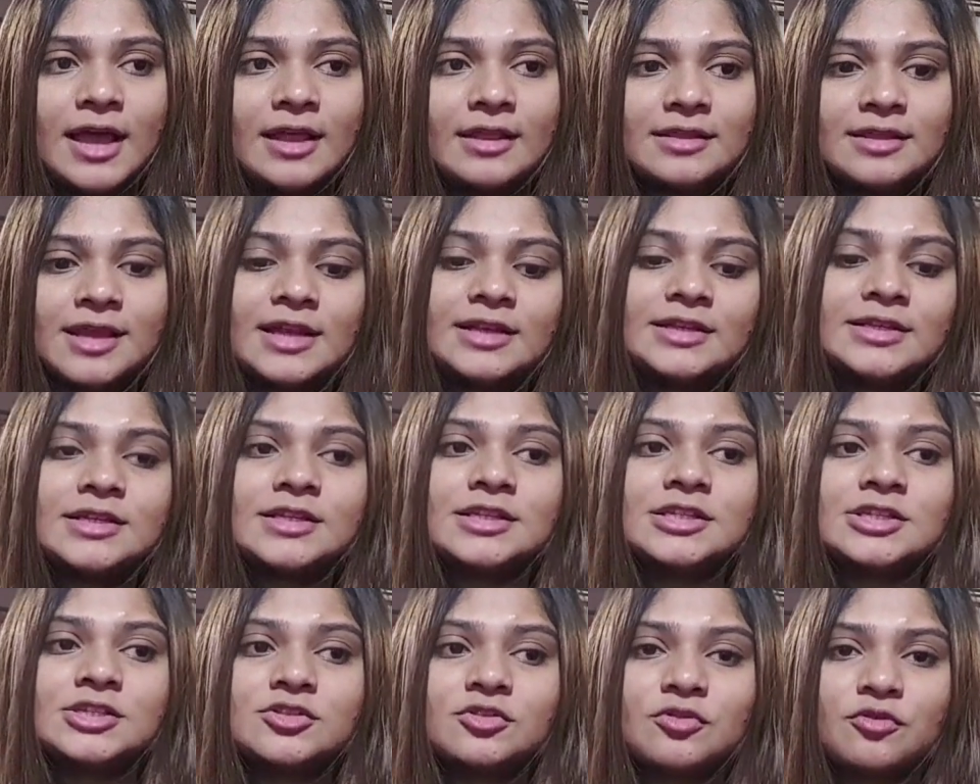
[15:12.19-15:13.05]
and that
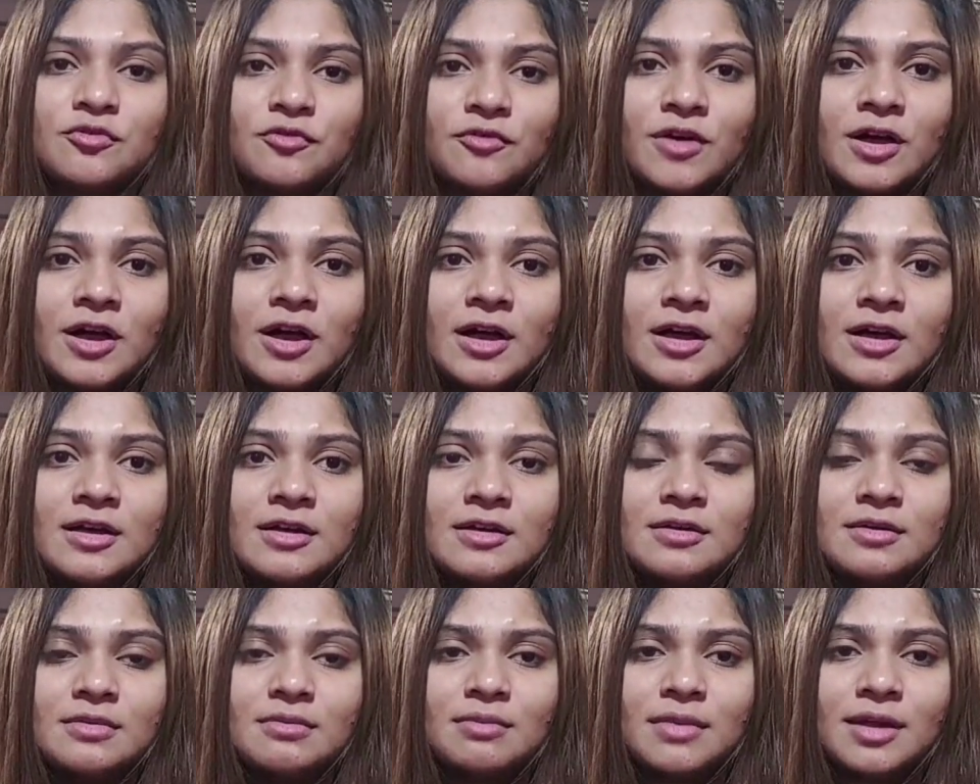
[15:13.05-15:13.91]
is so far
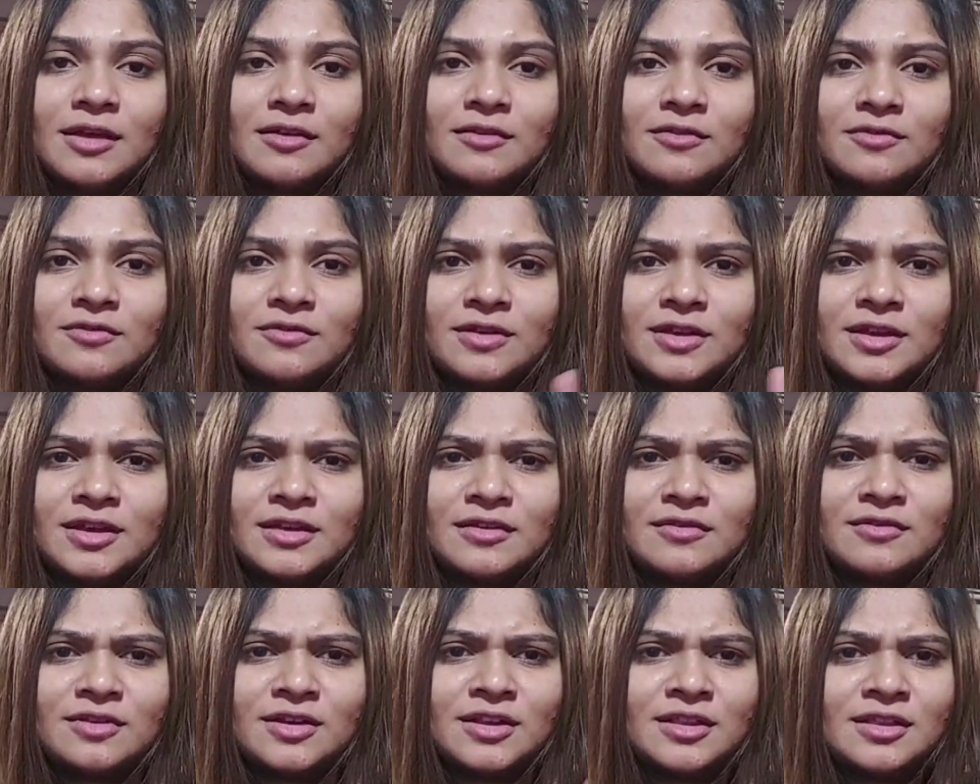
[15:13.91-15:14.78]
my
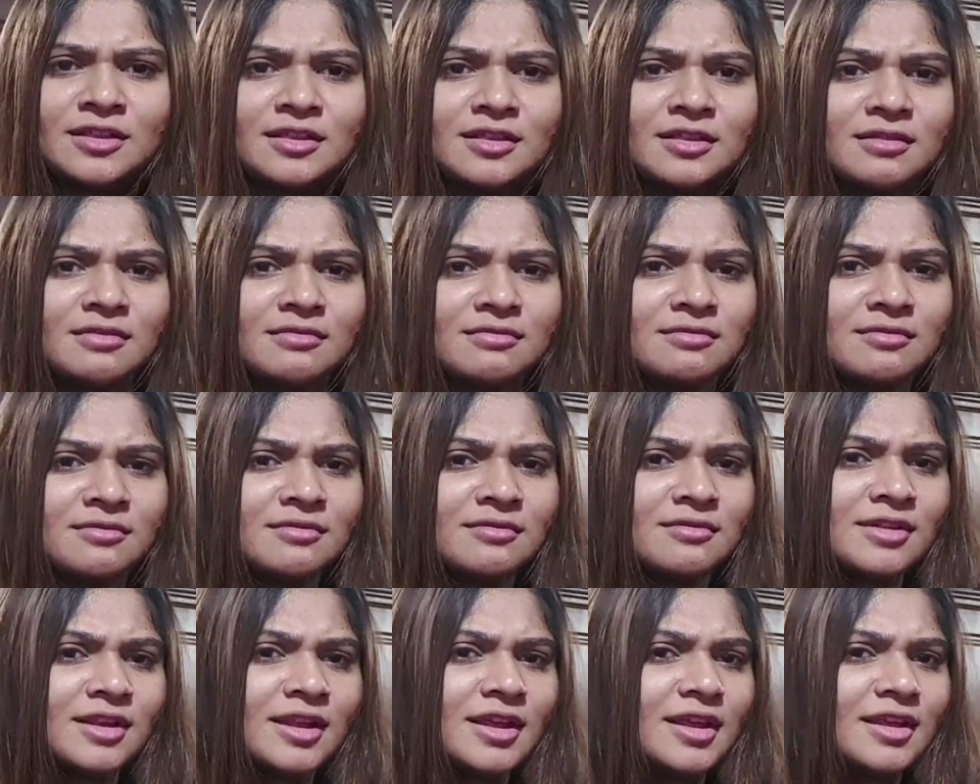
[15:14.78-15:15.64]
favorite
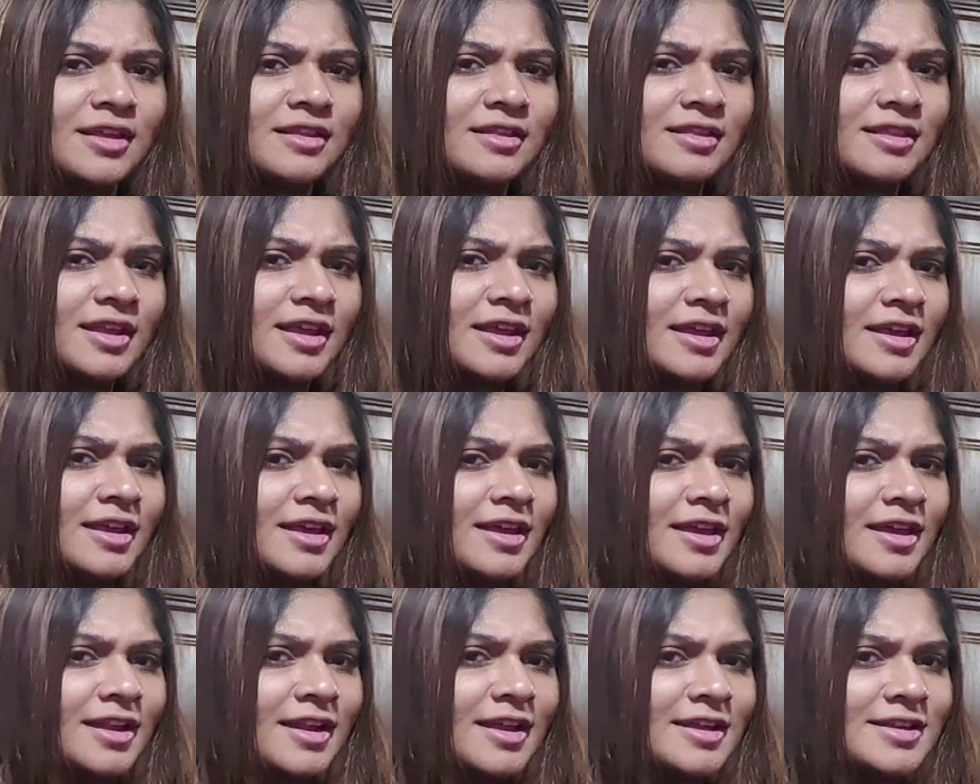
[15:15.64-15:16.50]

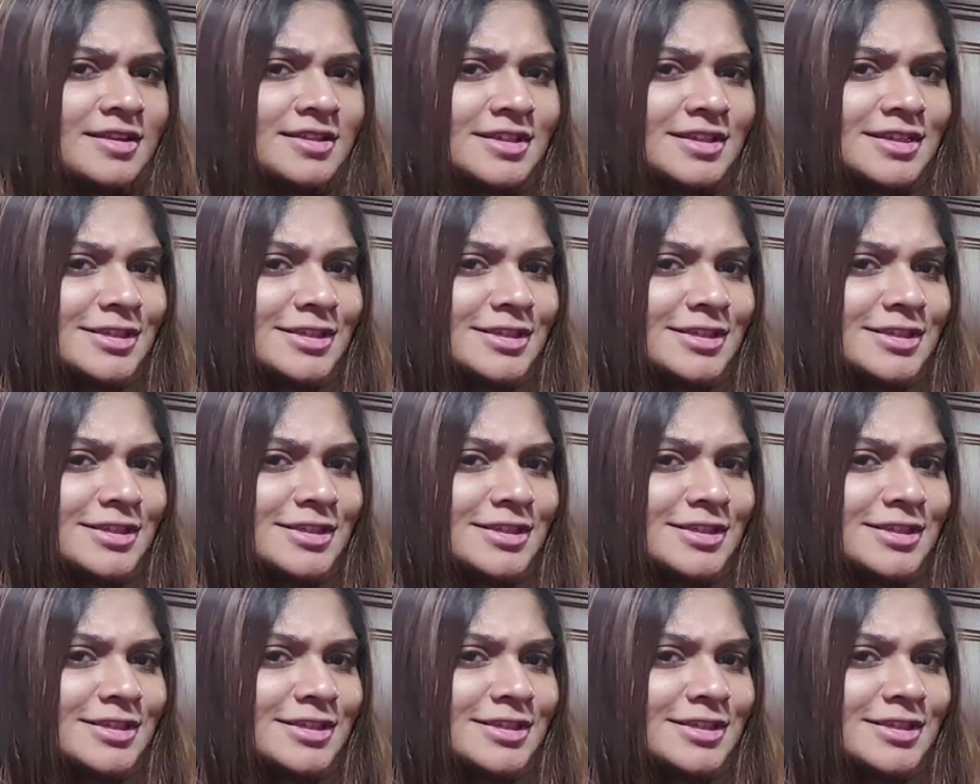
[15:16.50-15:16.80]
thing. And I